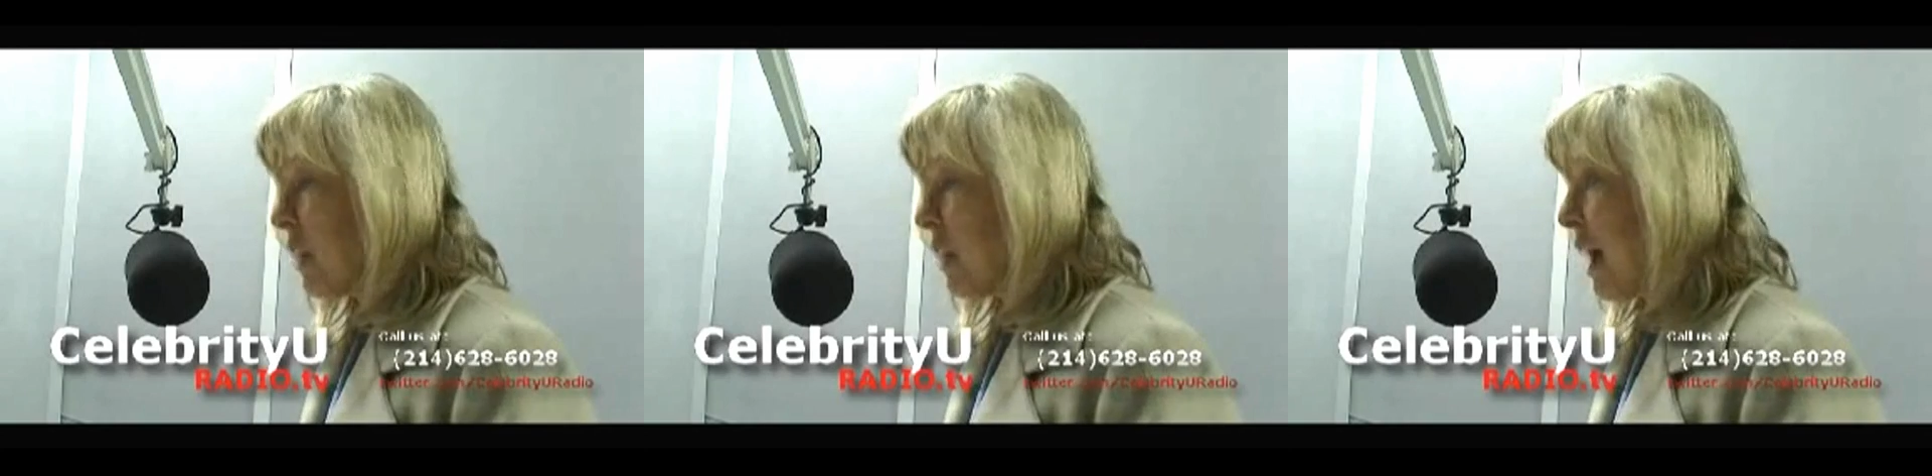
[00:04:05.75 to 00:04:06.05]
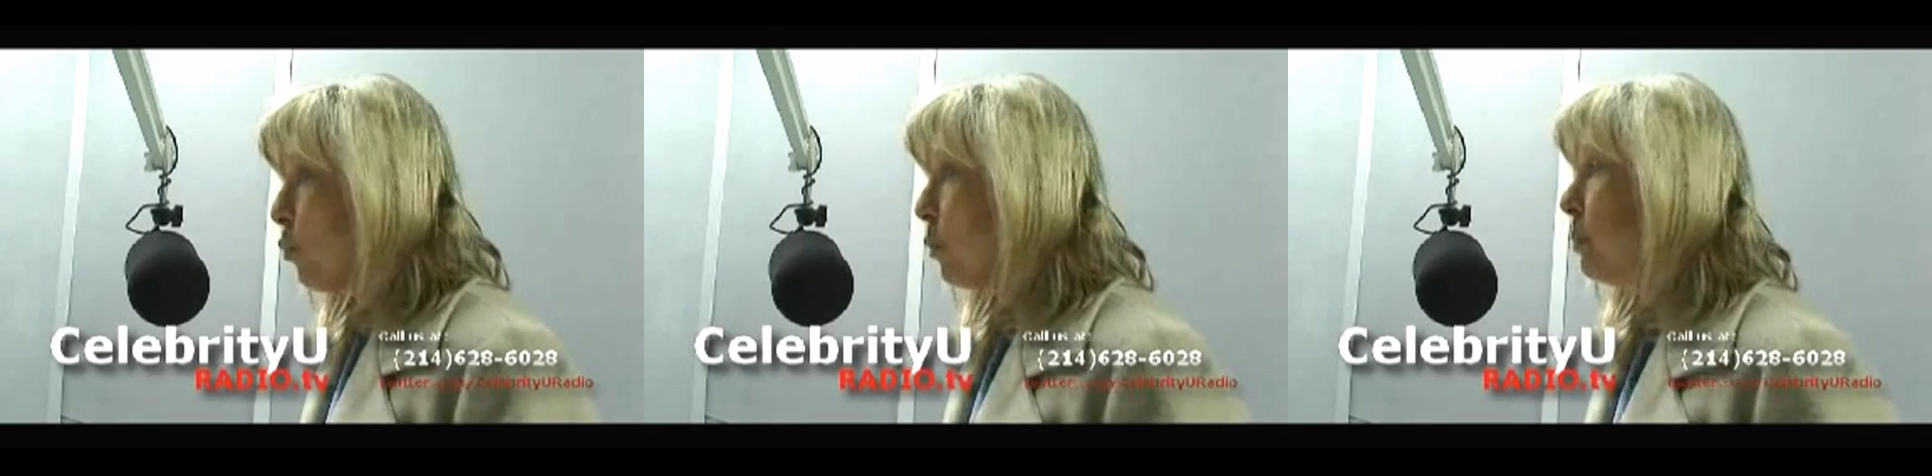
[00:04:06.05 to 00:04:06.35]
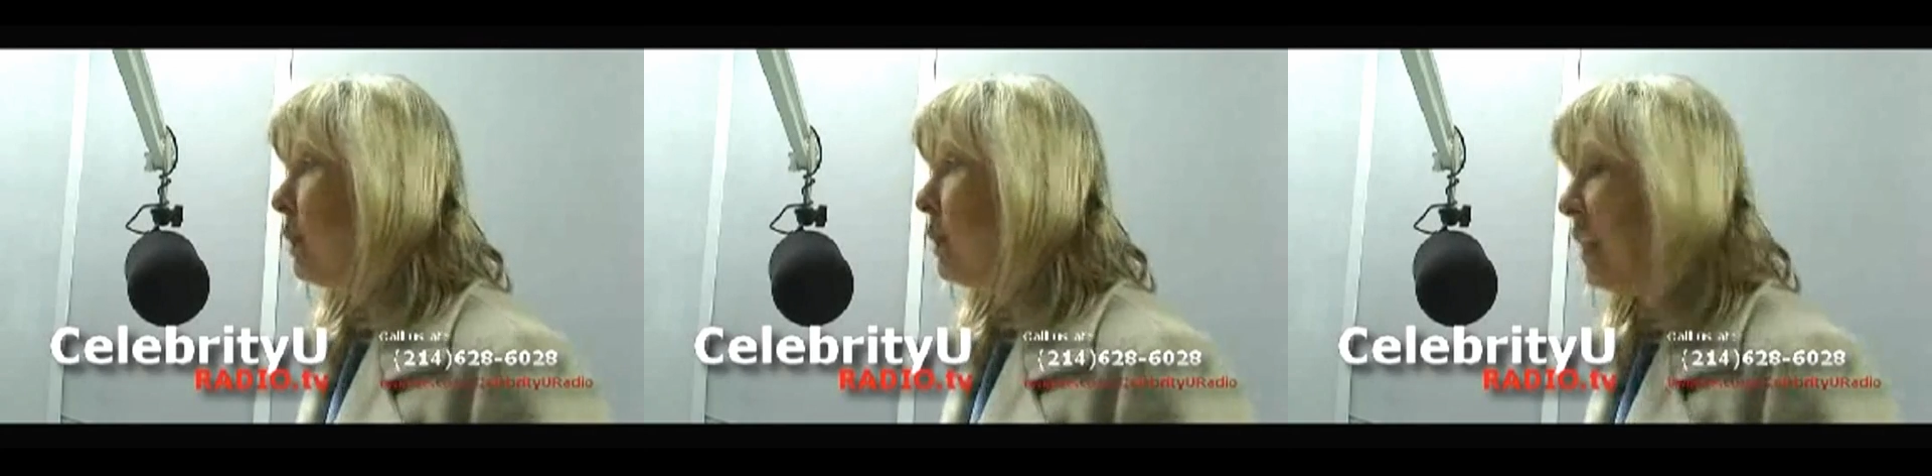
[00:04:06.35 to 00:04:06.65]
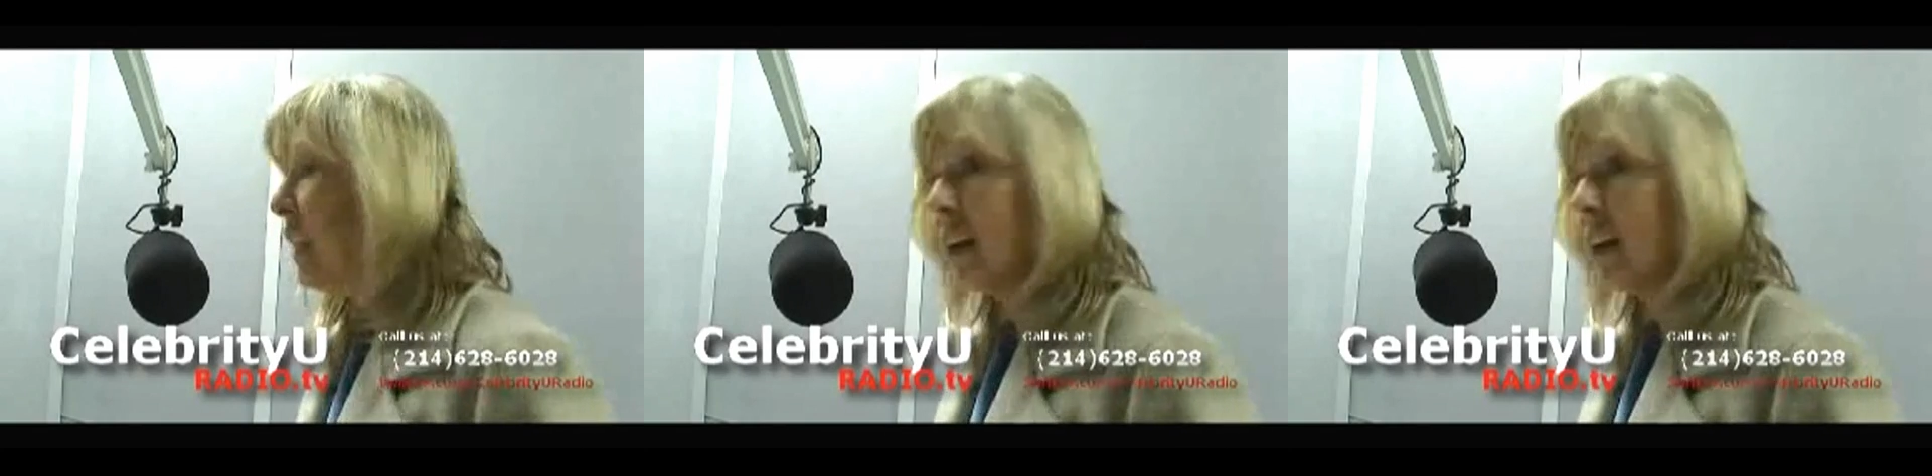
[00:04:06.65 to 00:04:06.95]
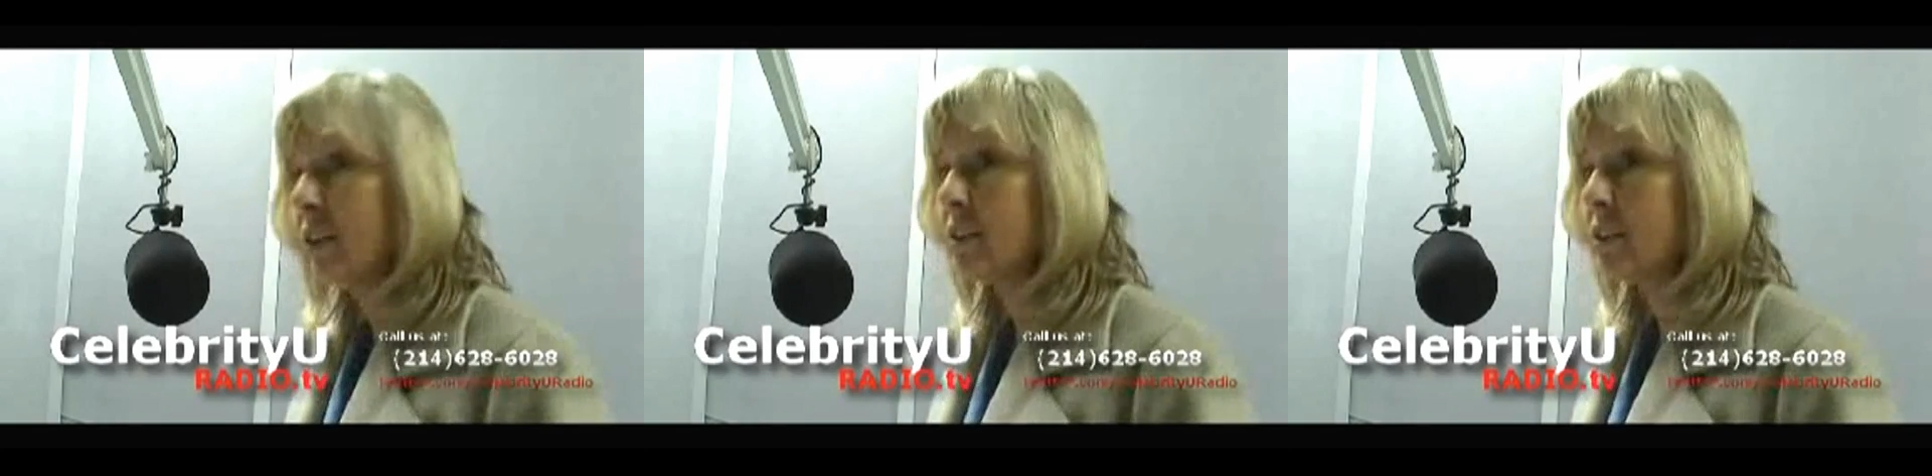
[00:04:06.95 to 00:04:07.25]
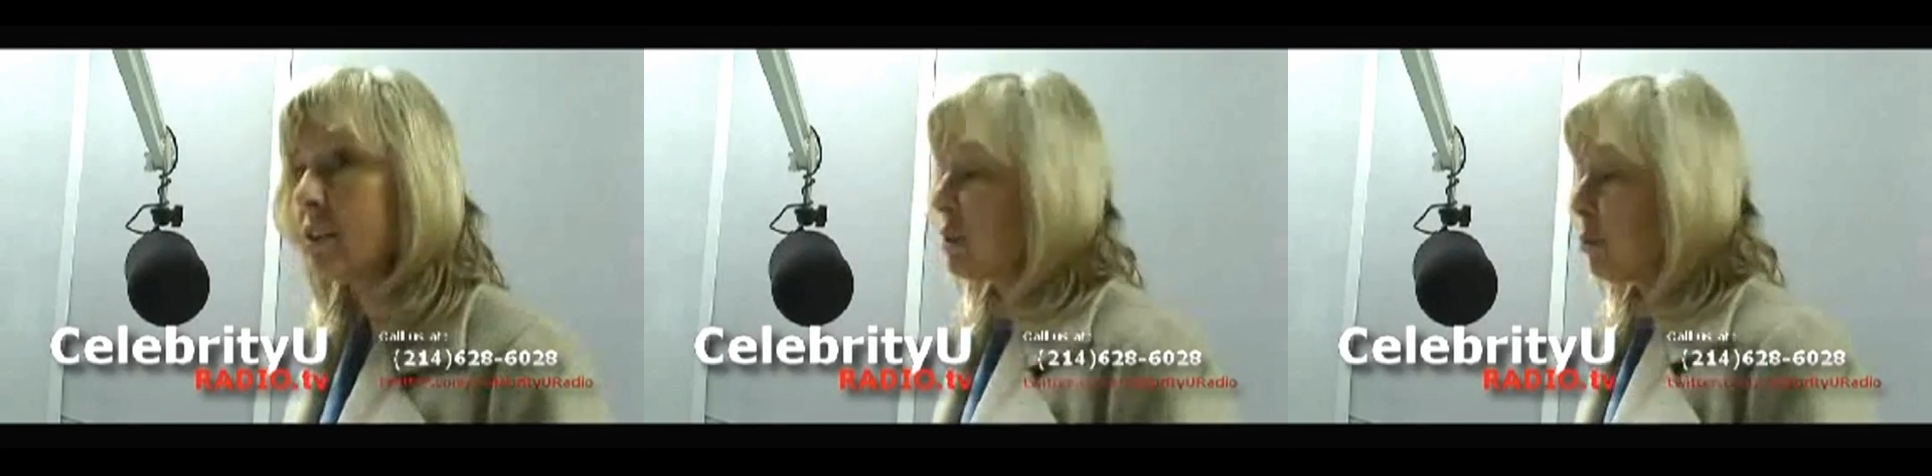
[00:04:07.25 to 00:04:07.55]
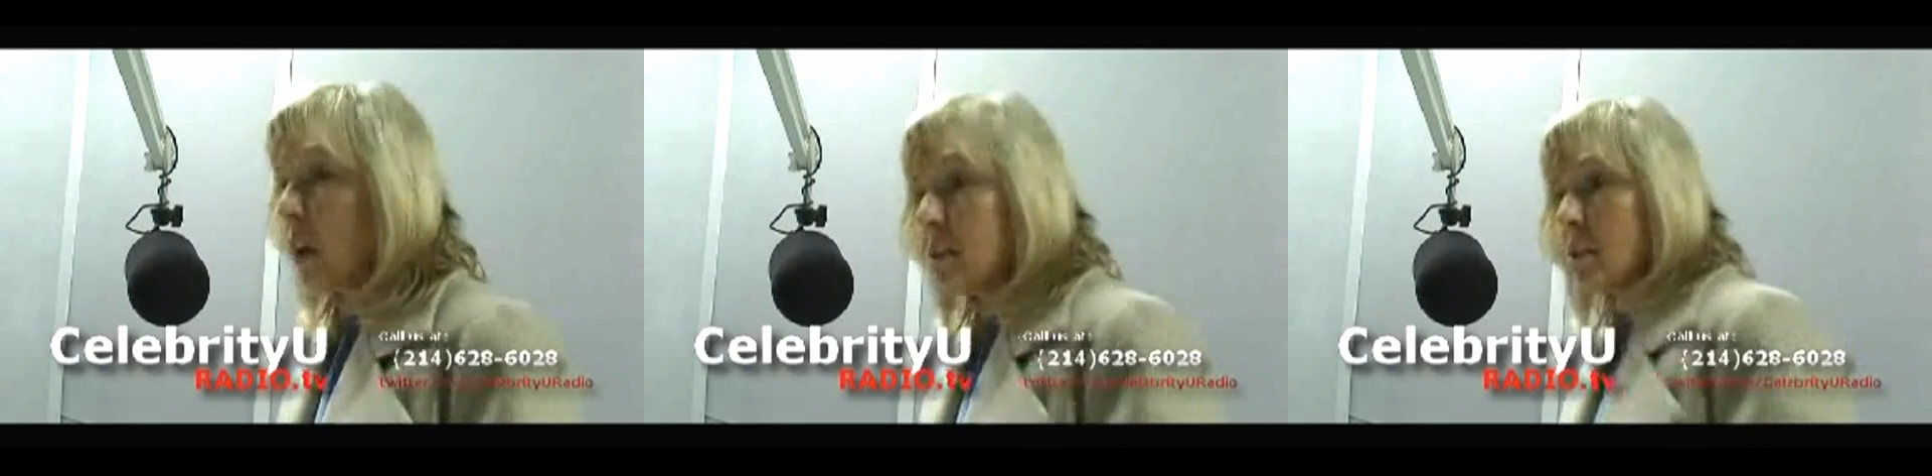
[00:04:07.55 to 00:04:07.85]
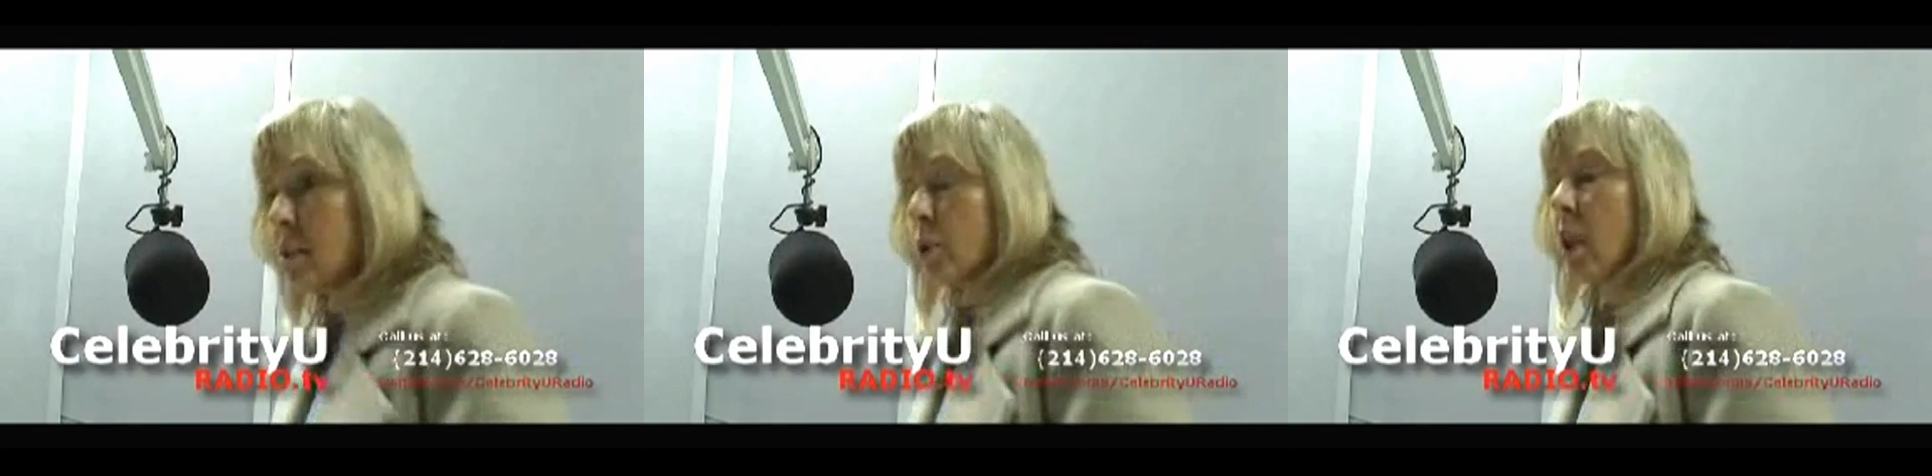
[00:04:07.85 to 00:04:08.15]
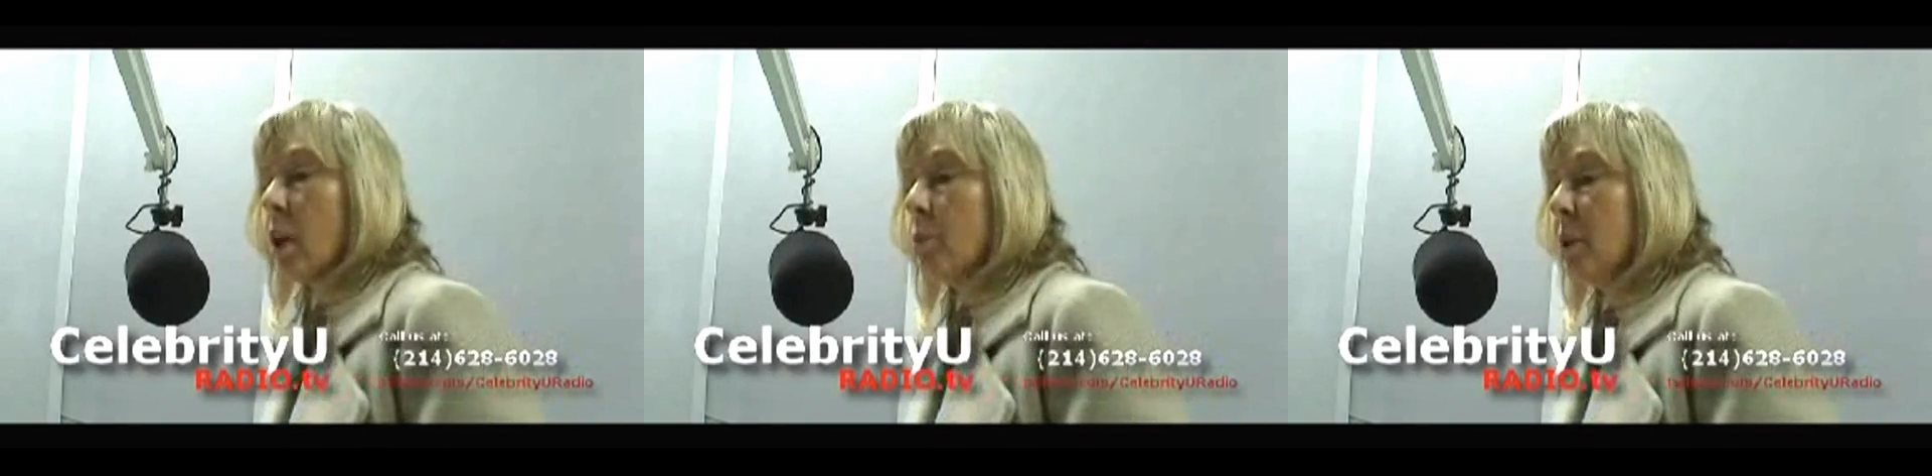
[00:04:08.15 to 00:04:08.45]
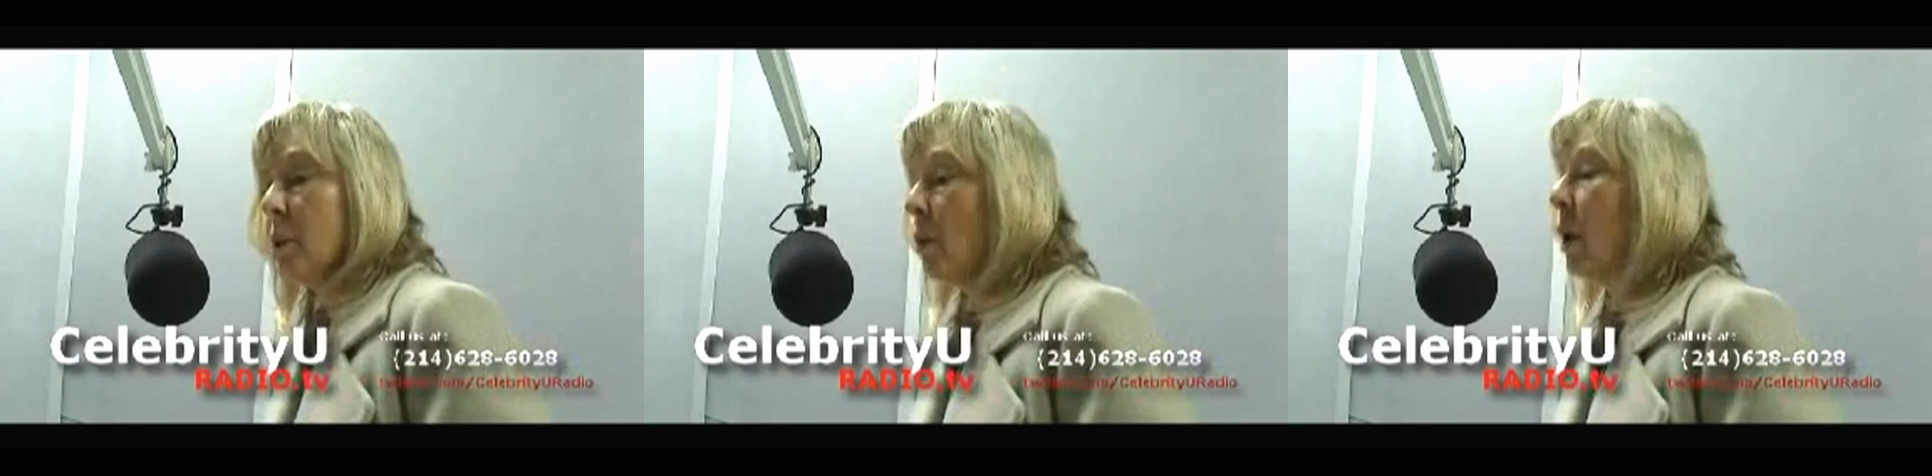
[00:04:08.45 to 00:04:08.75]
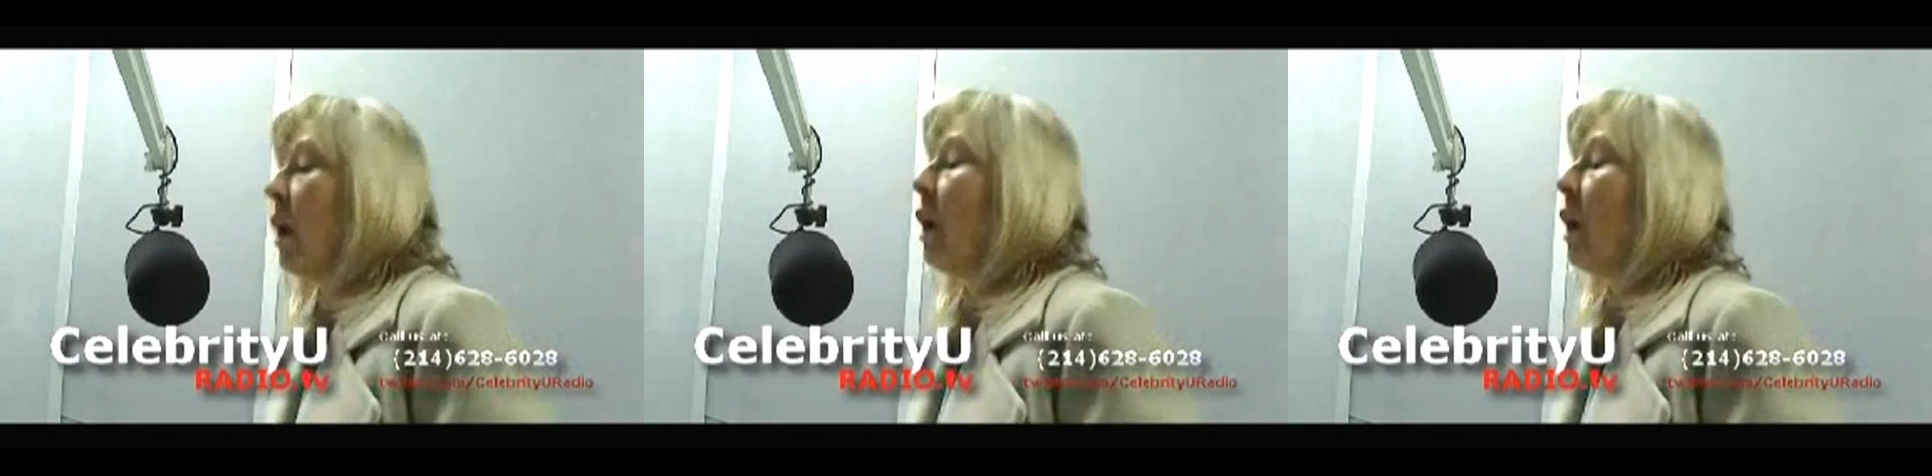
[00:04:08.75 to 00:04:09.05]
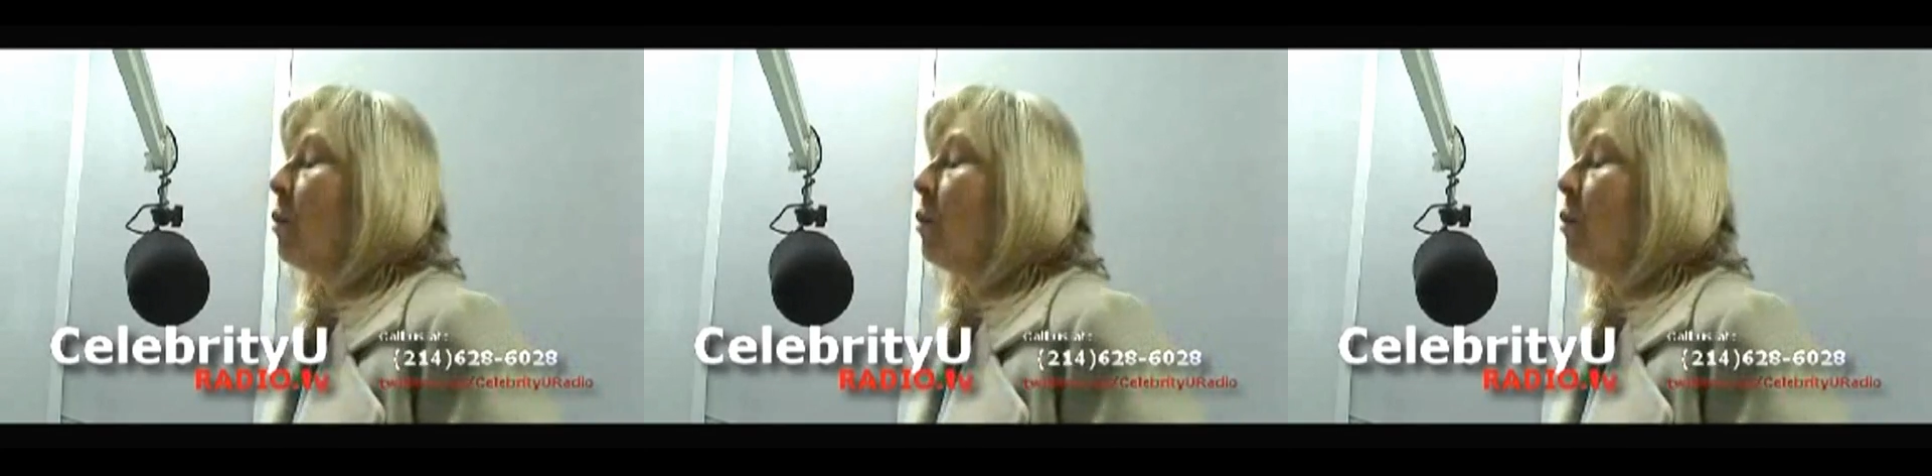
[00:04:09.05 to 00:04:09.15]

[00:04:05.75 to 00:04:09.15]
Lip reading: of that will be, and this will be surprising to a lot of people,